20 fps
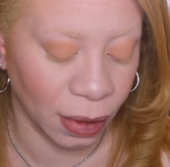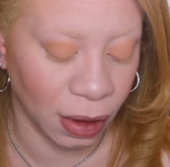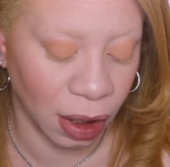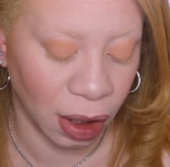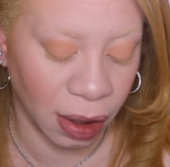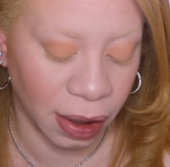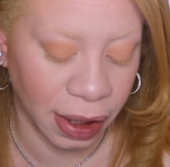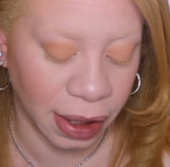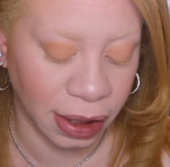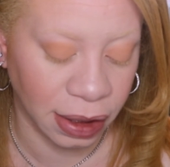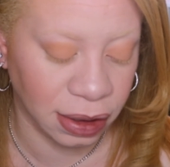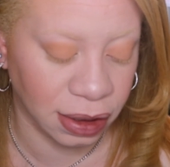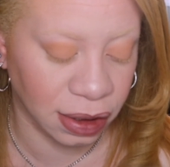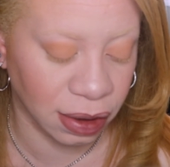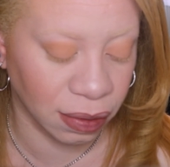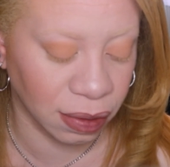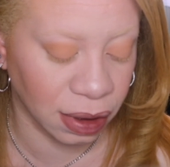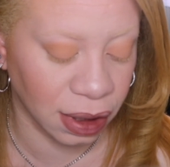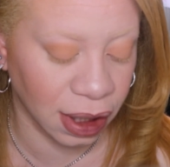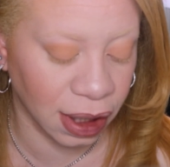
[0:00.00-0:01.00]
All right,
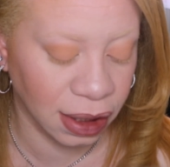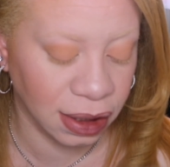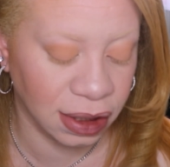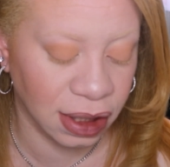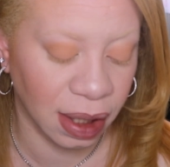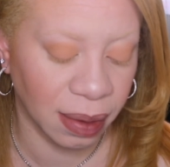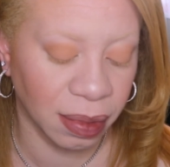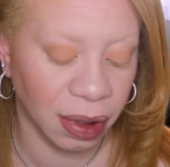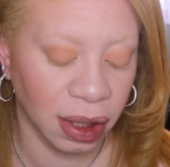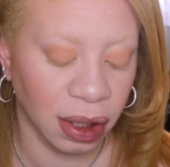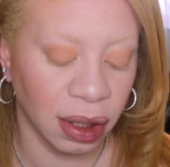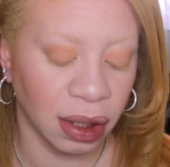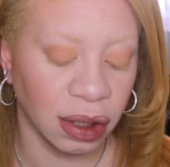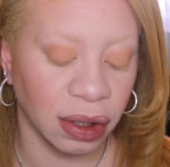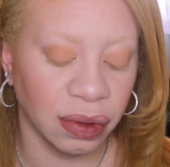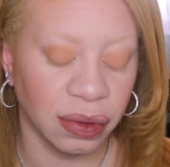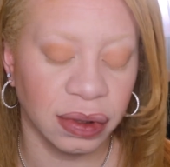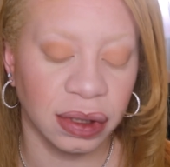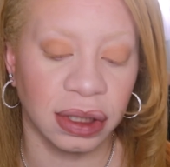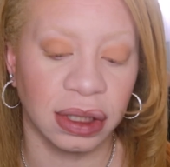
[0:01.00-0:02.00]
so next I'm gonna
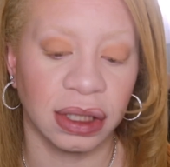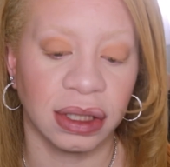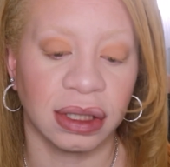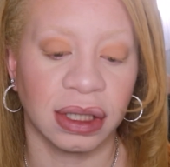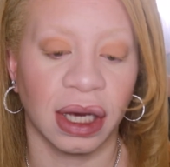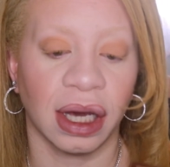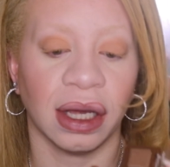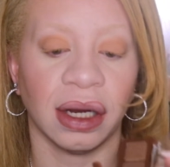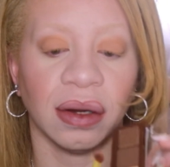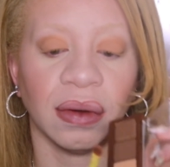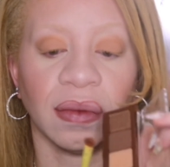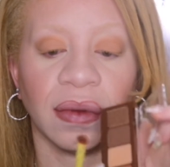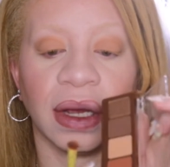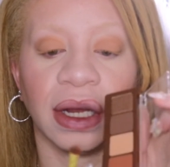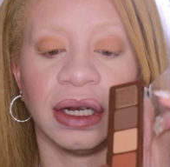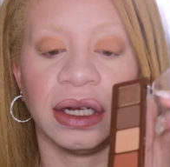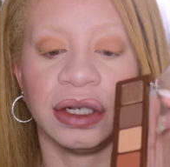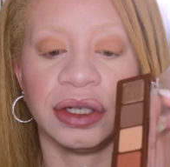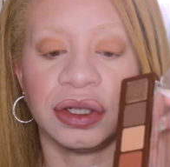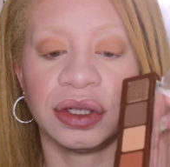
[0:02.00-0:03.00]
use this kind of
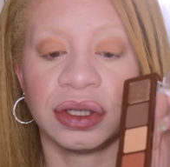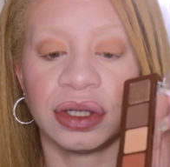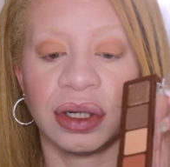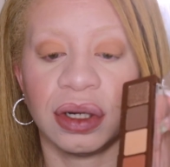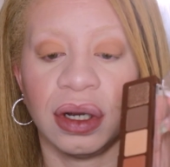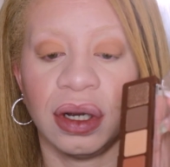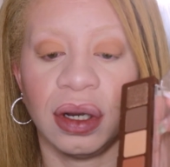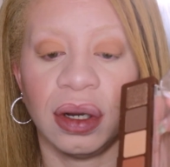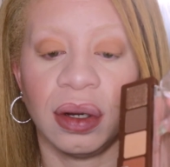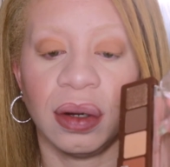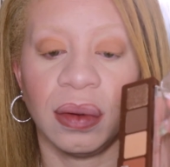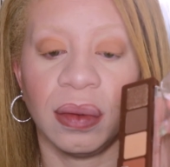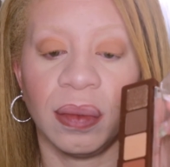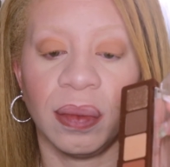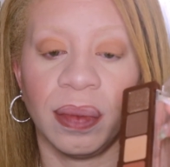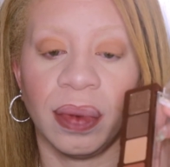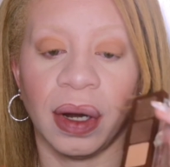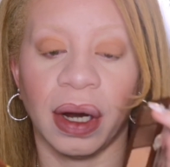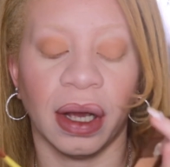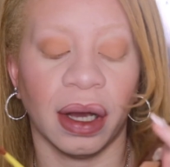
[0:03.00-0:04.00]
reddish
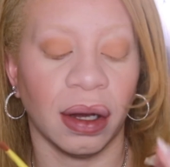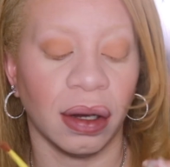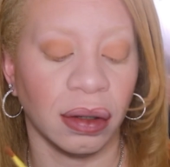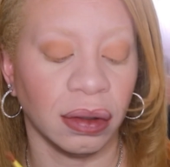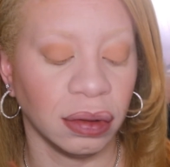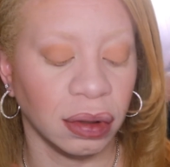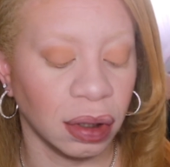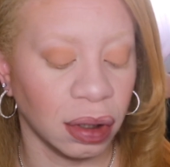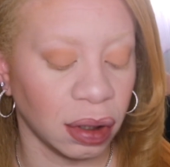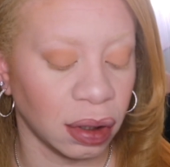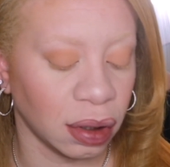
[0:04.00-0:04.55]
brown